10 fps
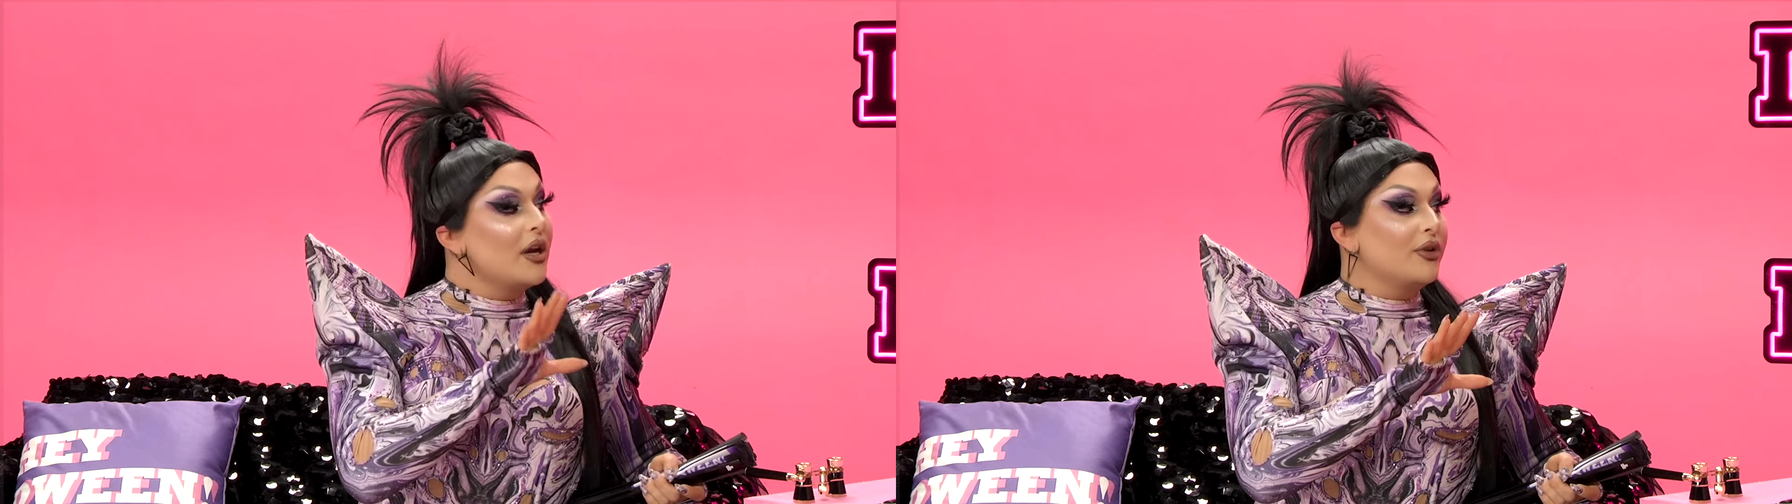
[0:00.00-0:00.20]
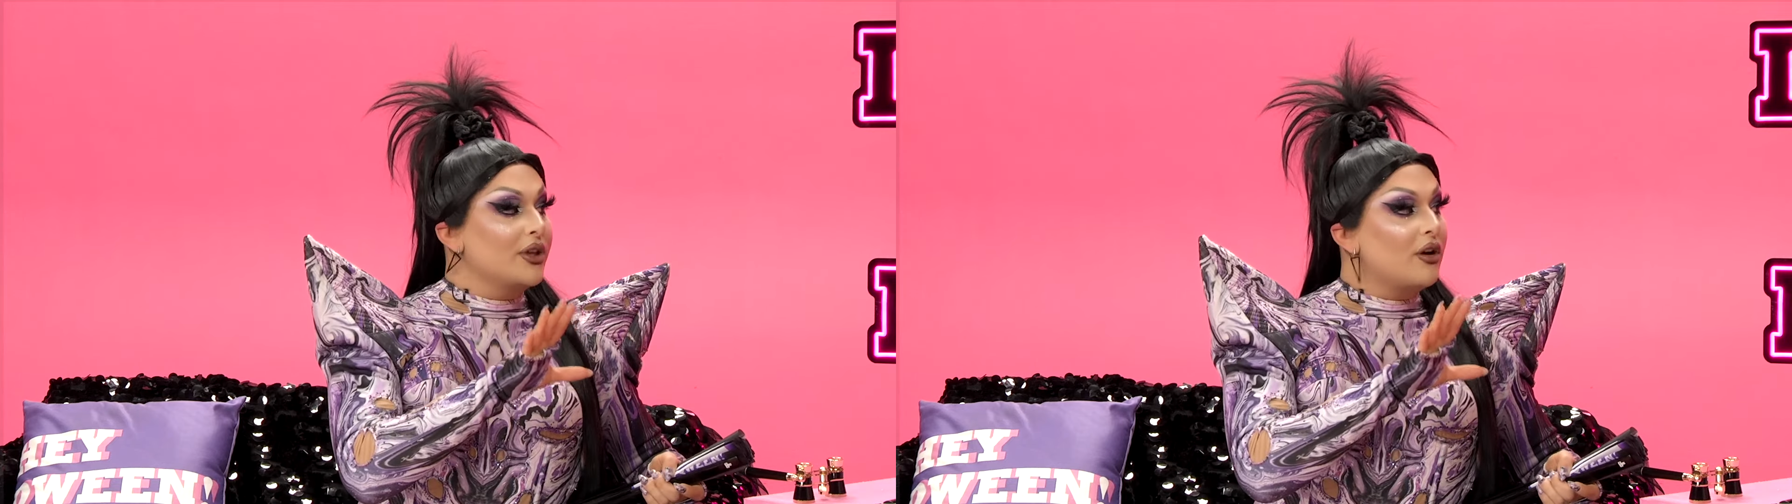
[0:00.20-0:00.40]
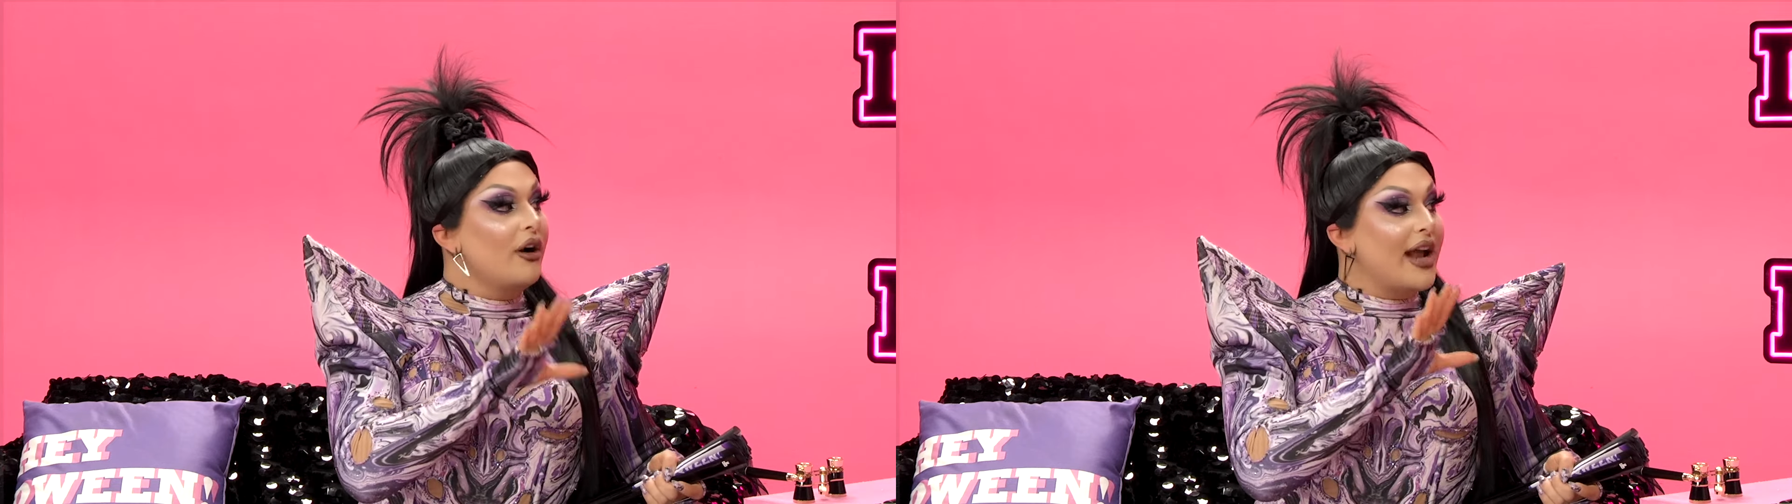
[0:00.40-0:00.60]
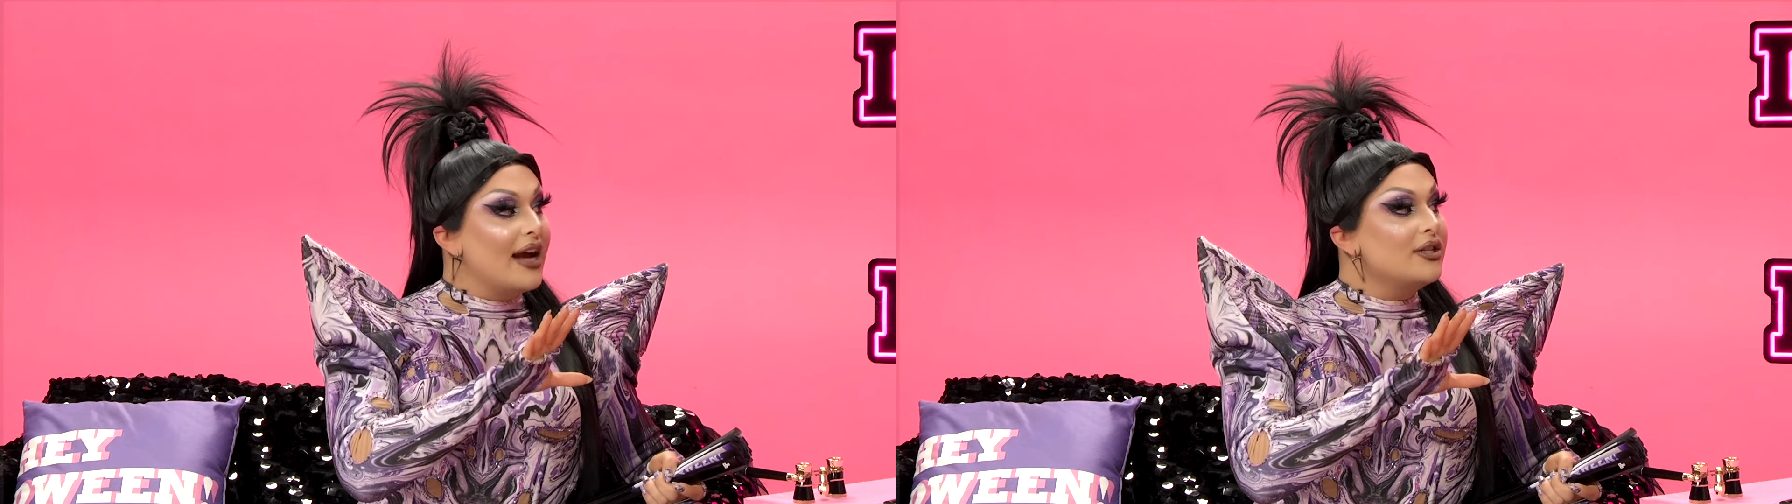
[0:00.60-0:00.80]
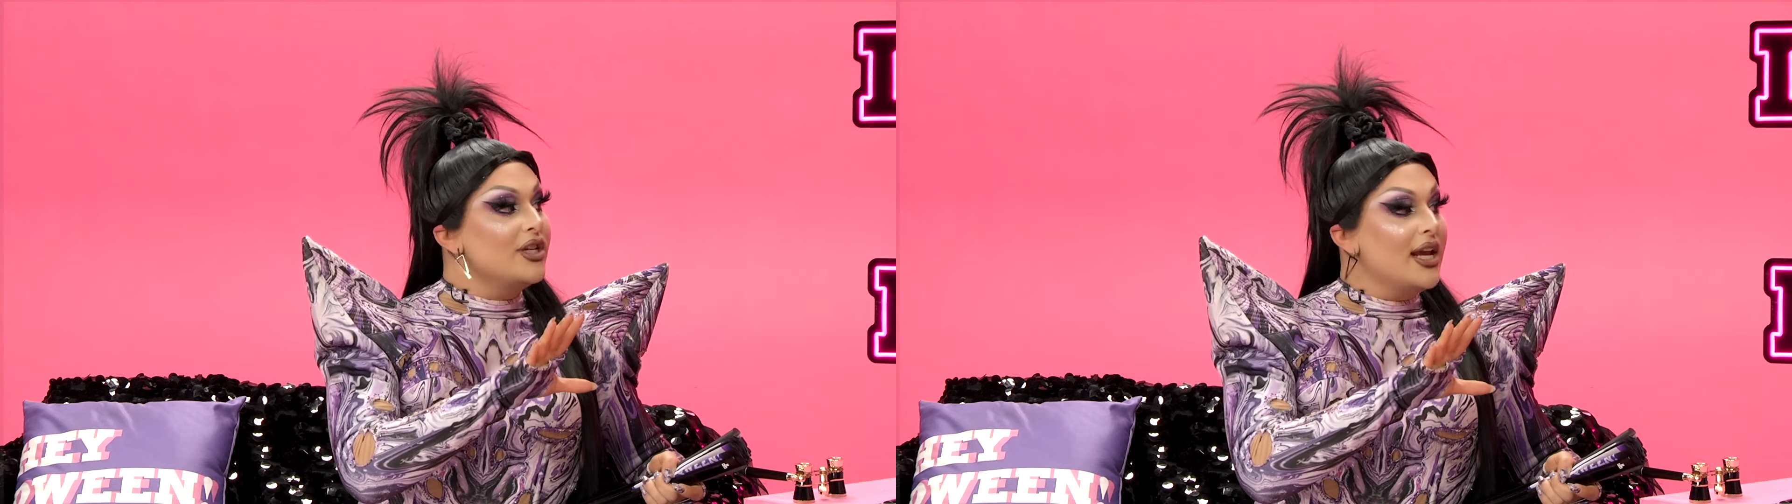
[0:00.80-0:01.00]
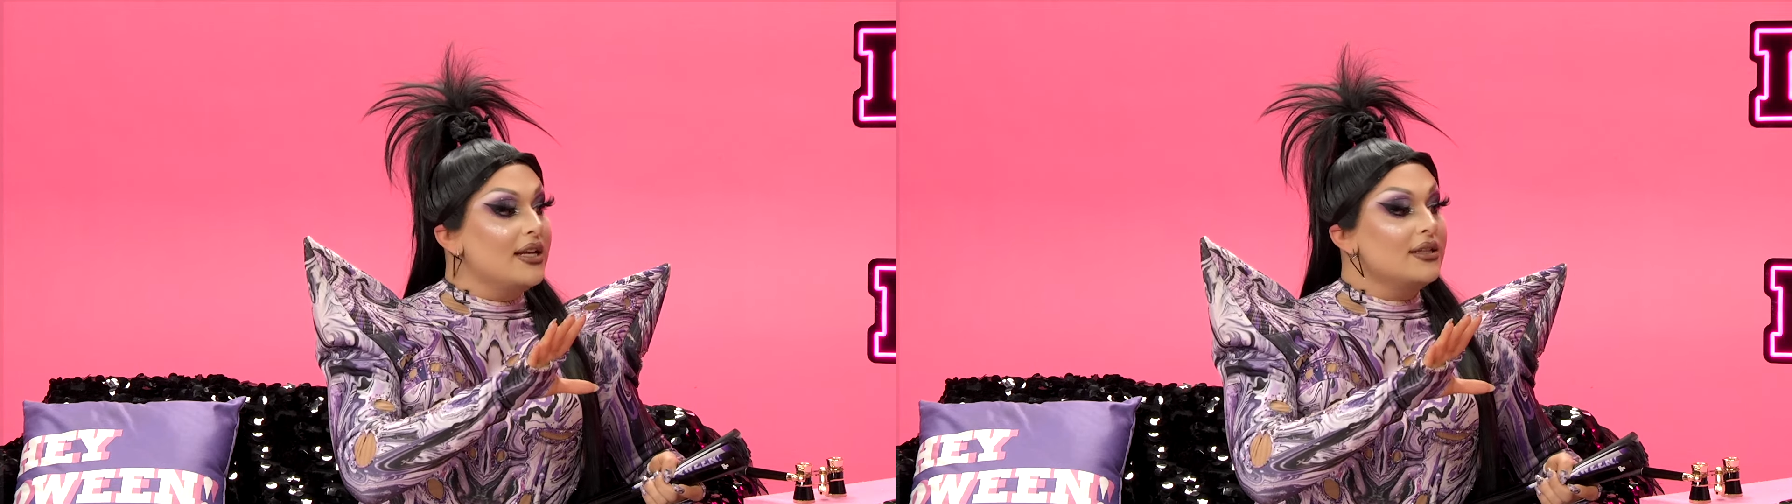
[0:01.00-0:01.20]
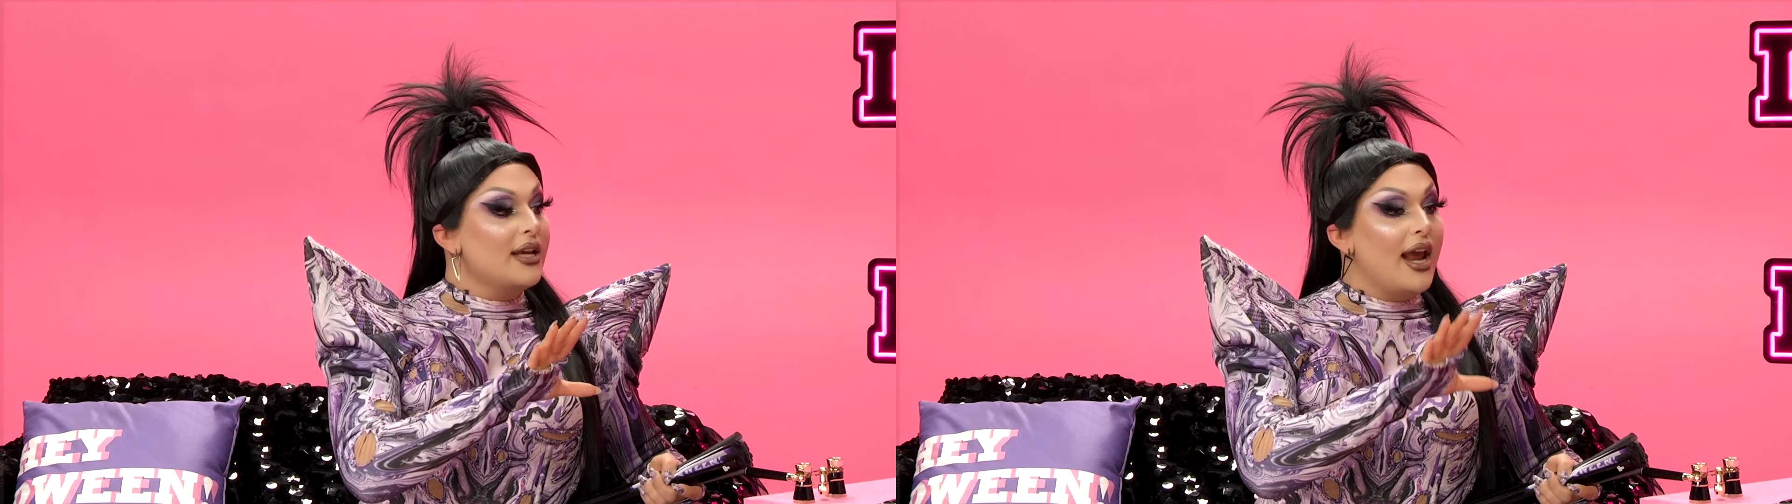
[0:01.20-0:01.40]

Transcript: Up with the Kardashians